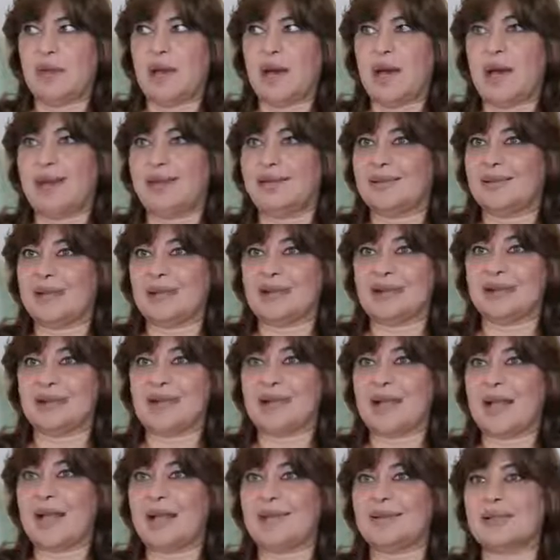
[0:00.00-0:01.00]
hundreds
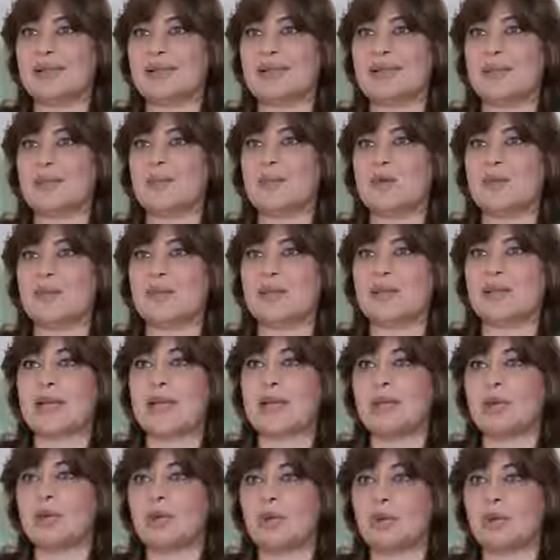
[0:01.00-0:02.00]
and hundreds of women
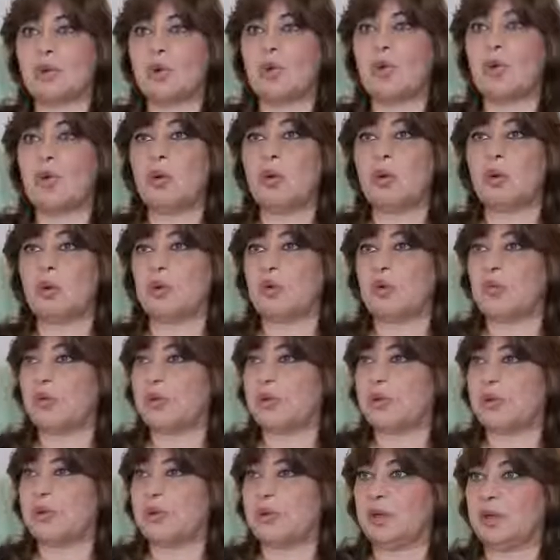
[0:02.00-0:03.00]
coming from all over
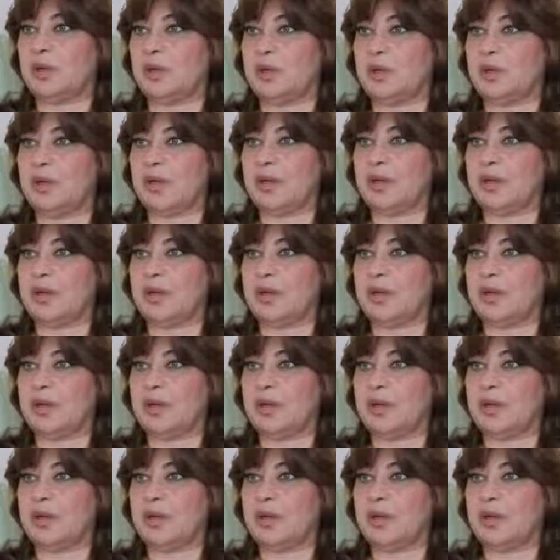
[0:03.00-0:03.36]
the world,